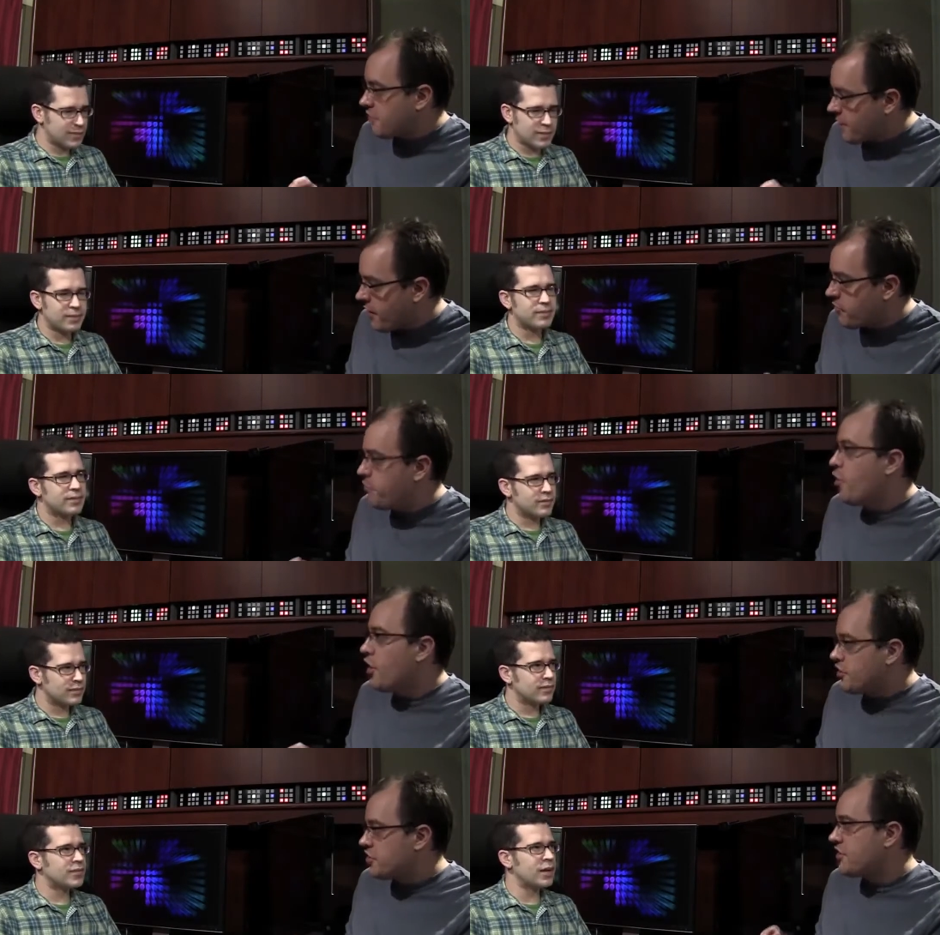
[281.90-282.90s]
Speaker 1: different amount of
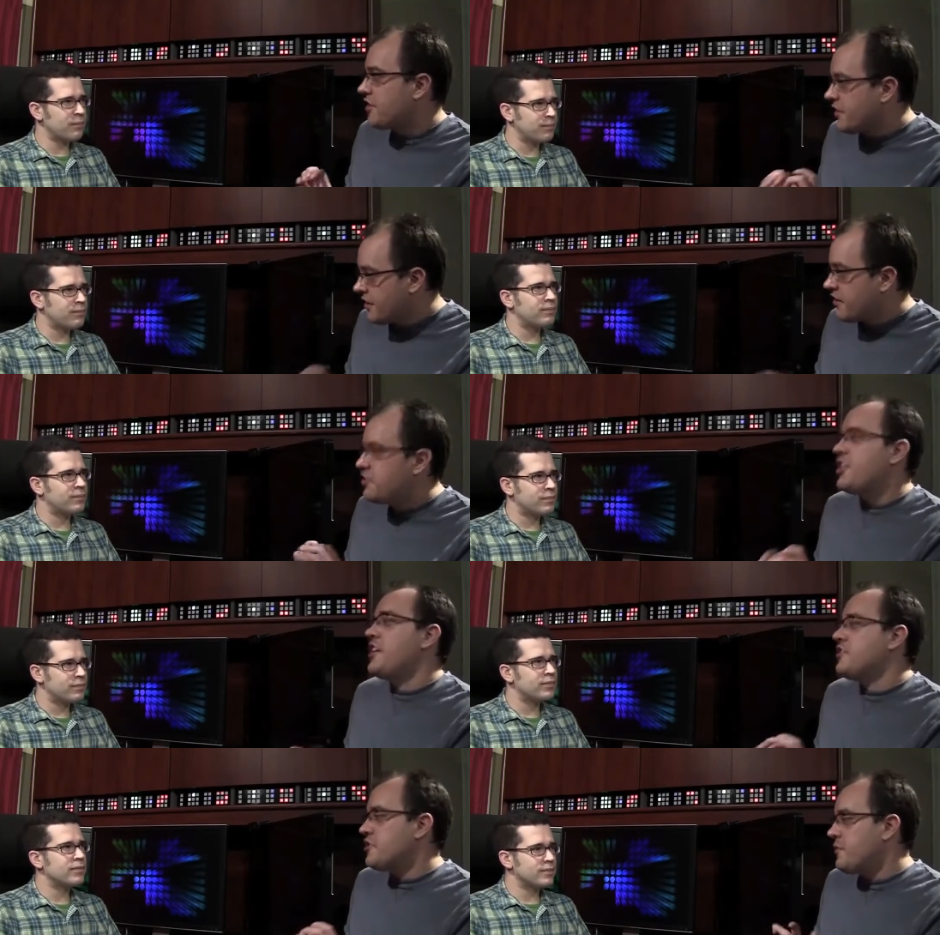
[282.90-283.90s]
push. Yep
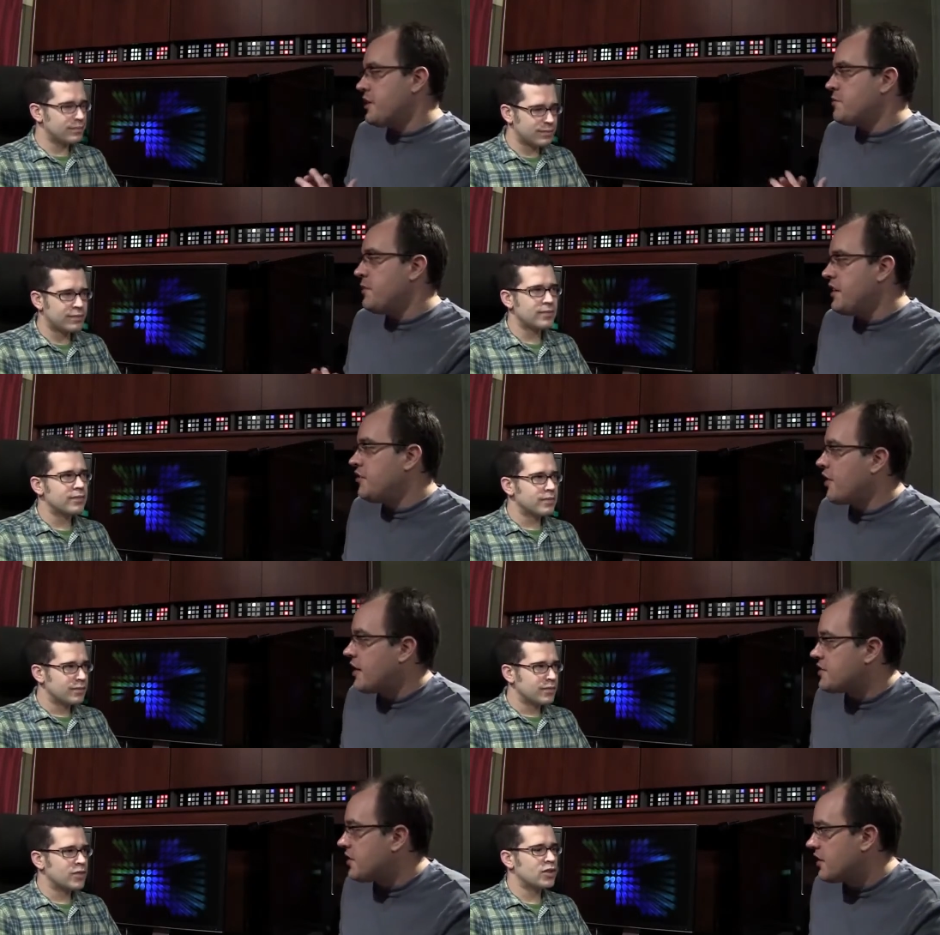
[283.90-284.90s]
changes my speed
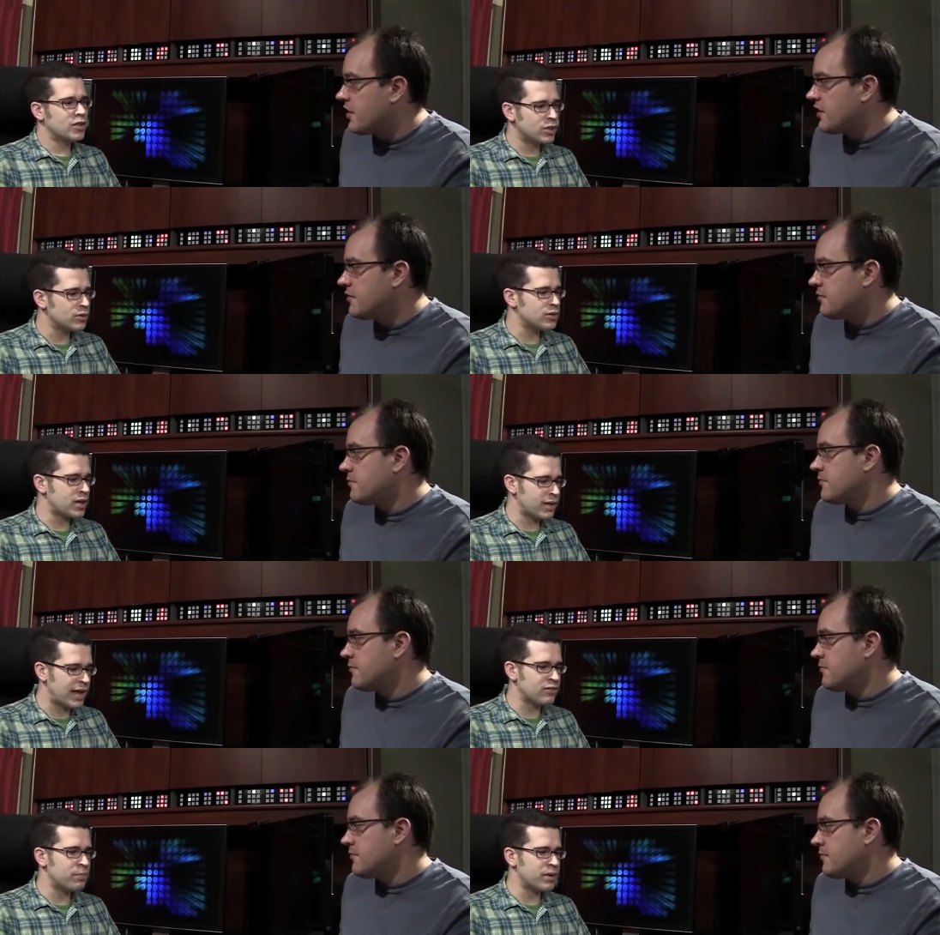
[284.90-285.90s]
drastically. Huge.
Speaker 2: And
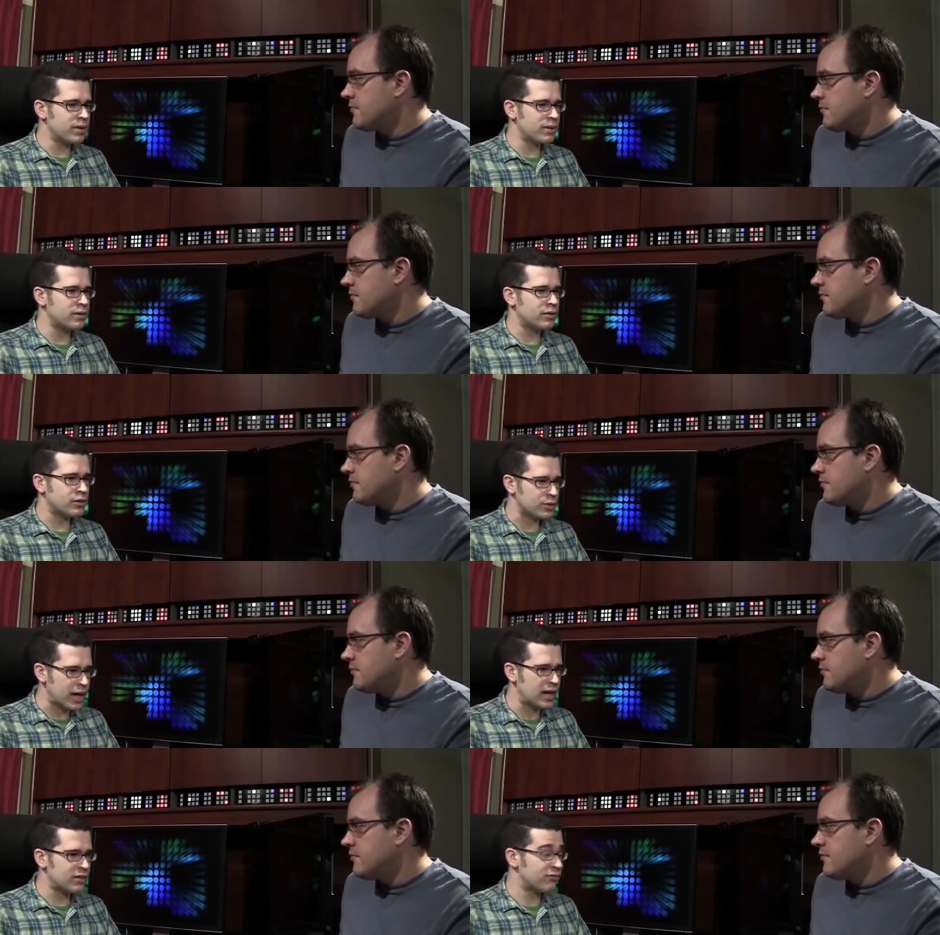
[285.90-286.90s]
that's been
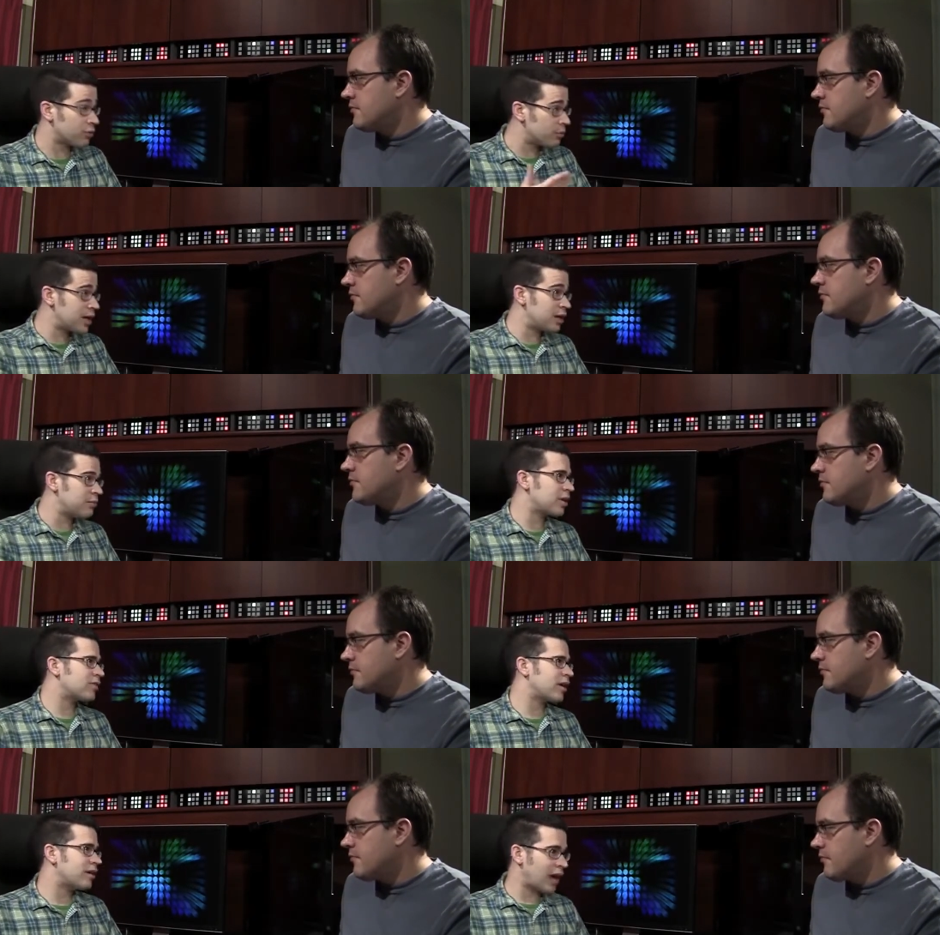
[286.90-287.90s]
great for me because
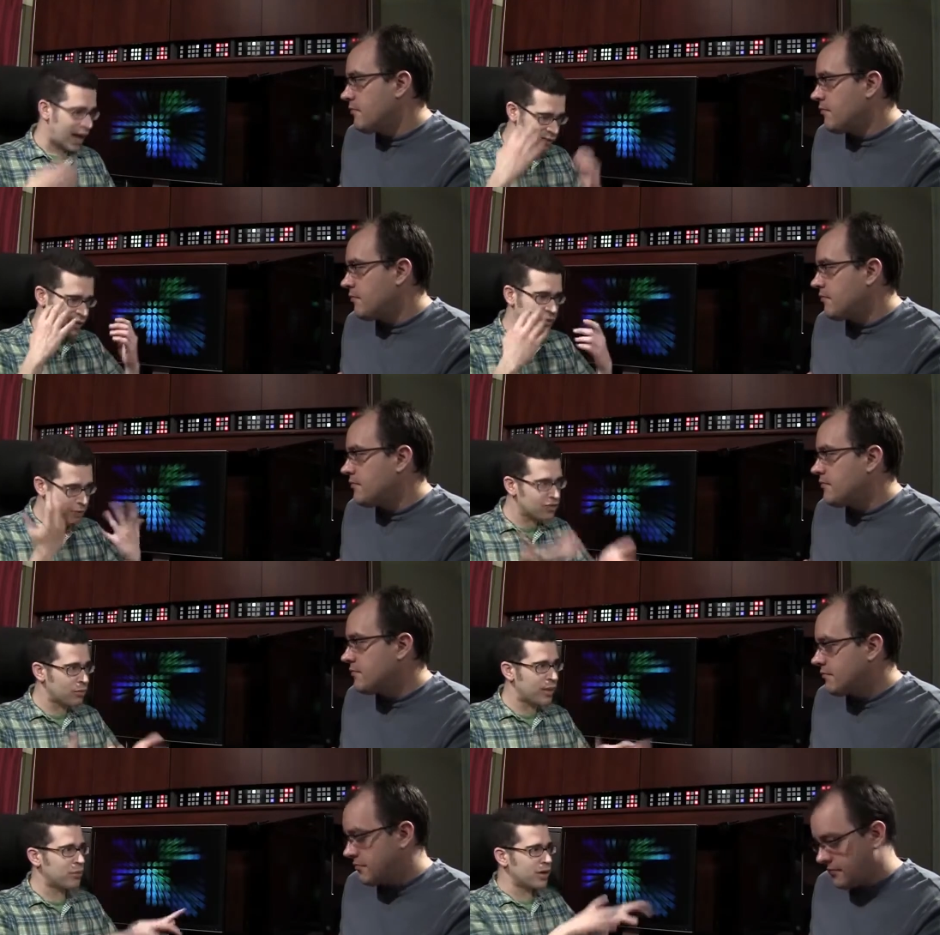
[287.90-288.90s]
I, I have like muscle
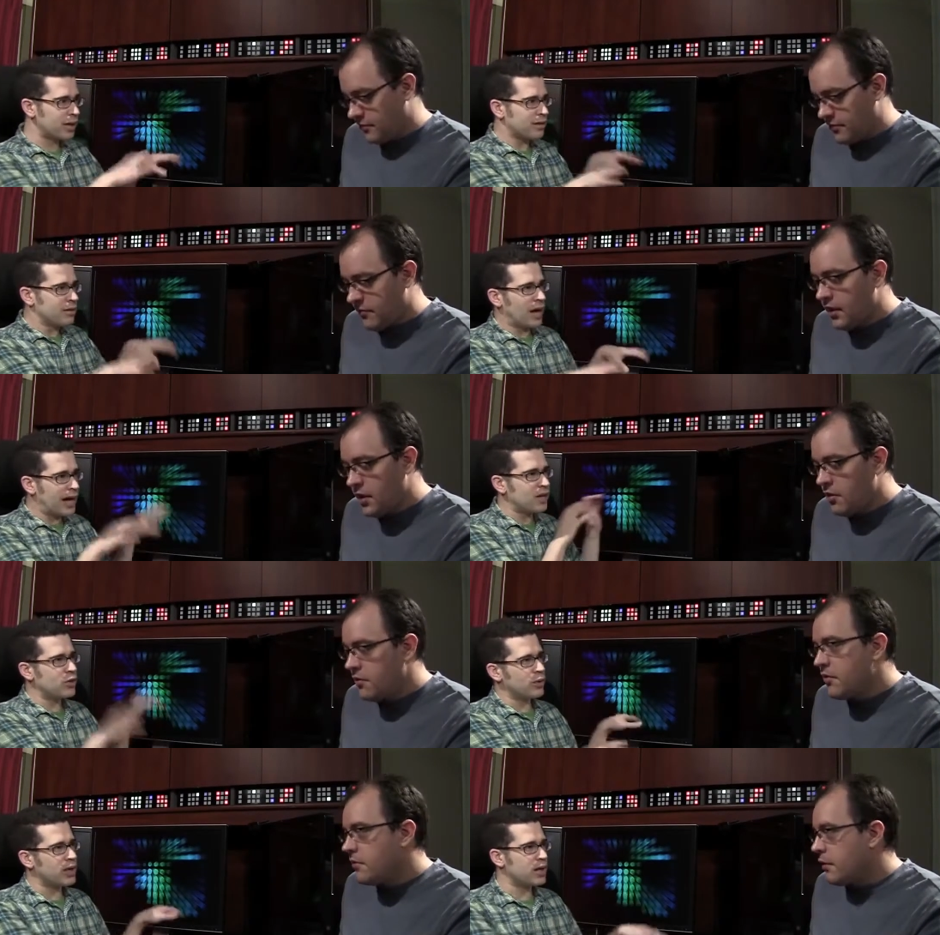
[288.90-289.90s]
memory that I can
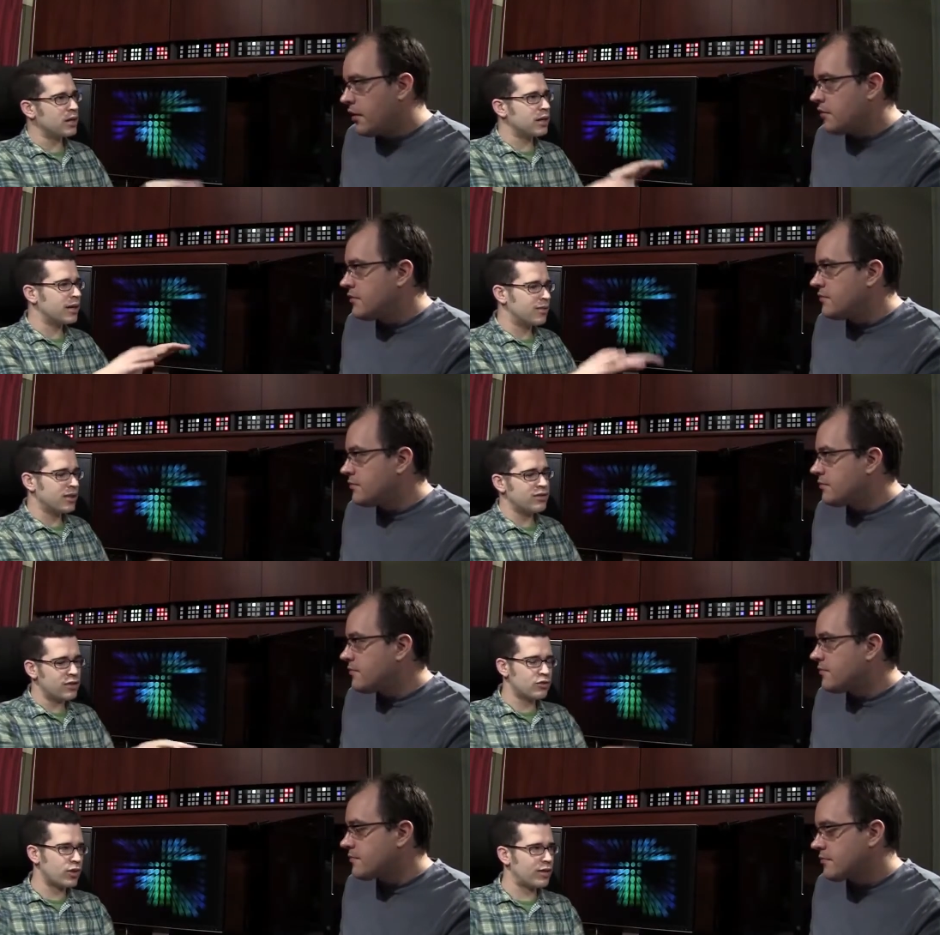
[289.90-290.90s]
do it here and it's easy
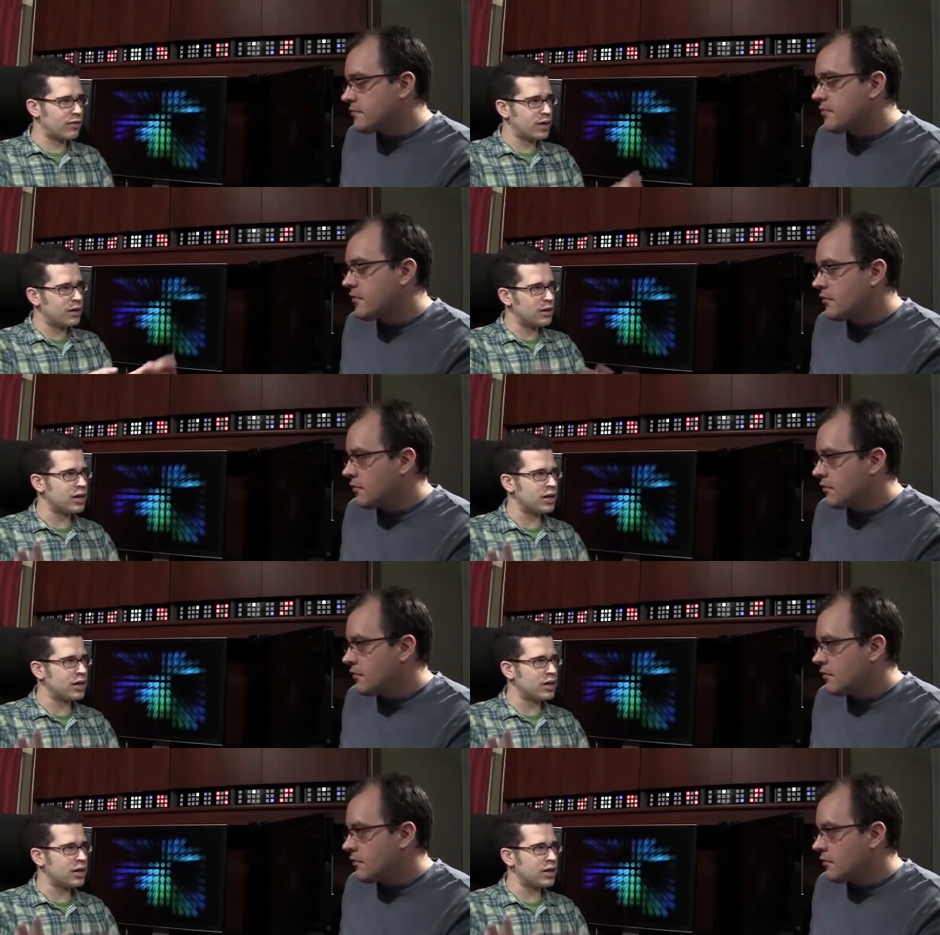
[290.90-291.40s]
to translate